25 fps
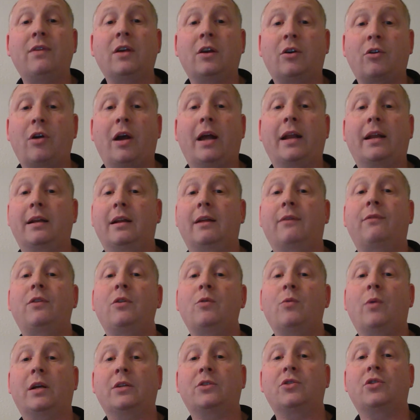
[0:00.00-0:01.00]
you credit if
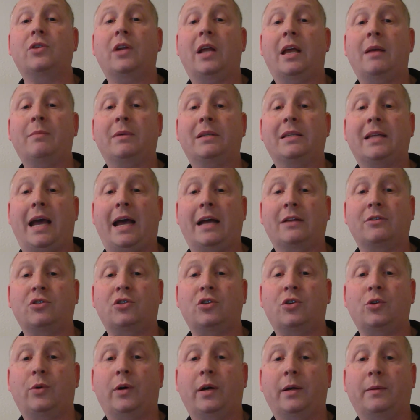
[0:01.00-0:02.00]
you want your name
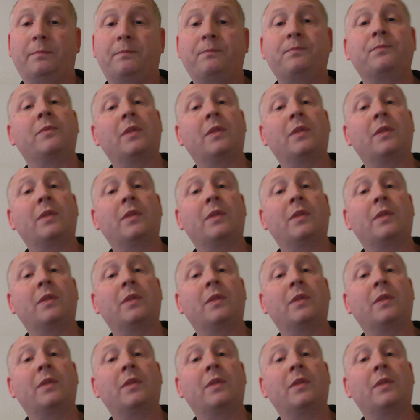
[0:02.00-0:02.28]
attached to it.